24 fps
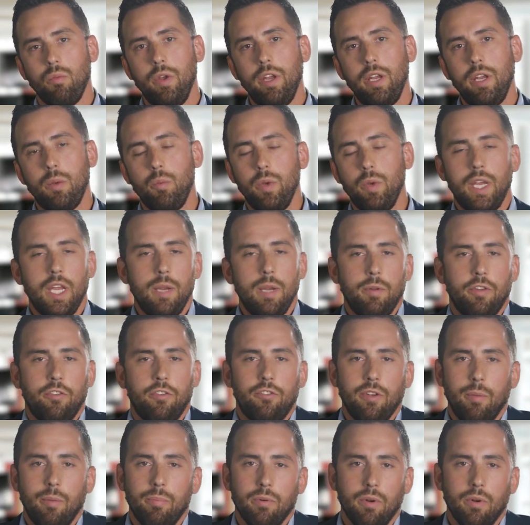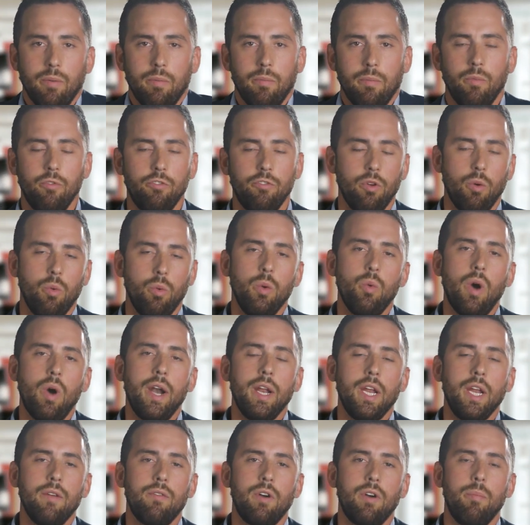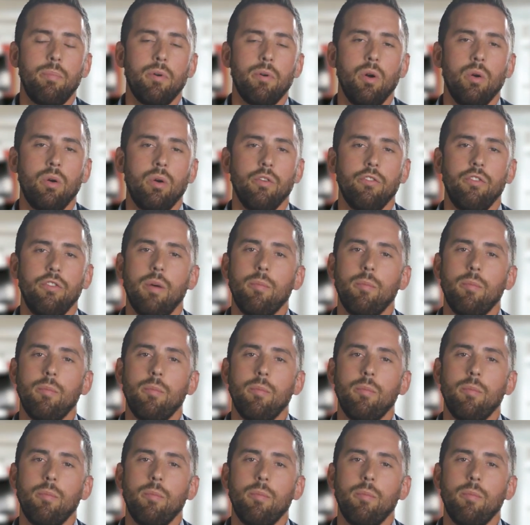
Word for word: we, we keep it simple. So we want to give our brokers,